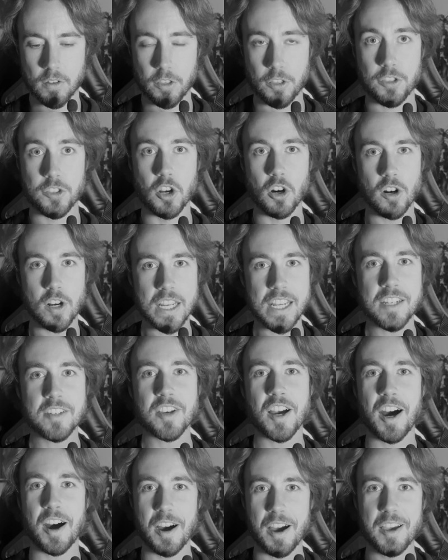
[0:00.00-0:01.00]
30
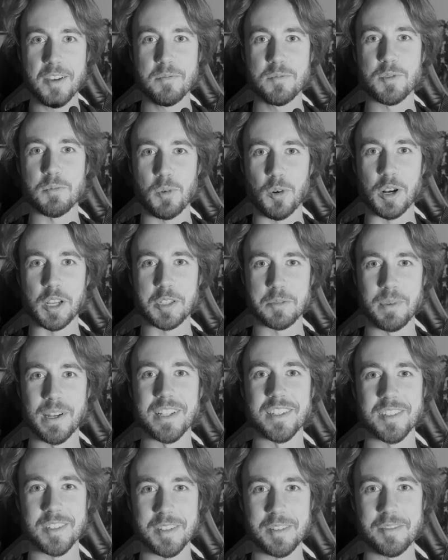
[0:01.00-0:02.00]
times more
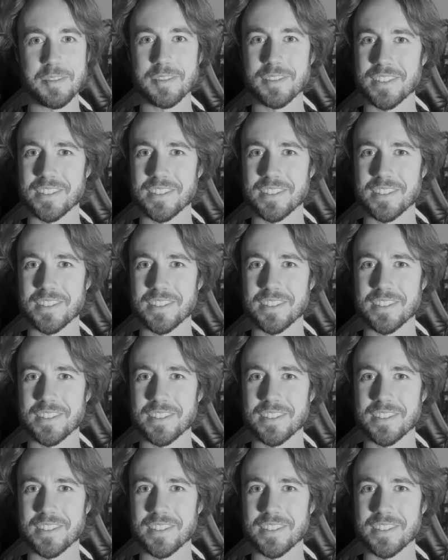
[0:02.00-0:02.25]
expensive.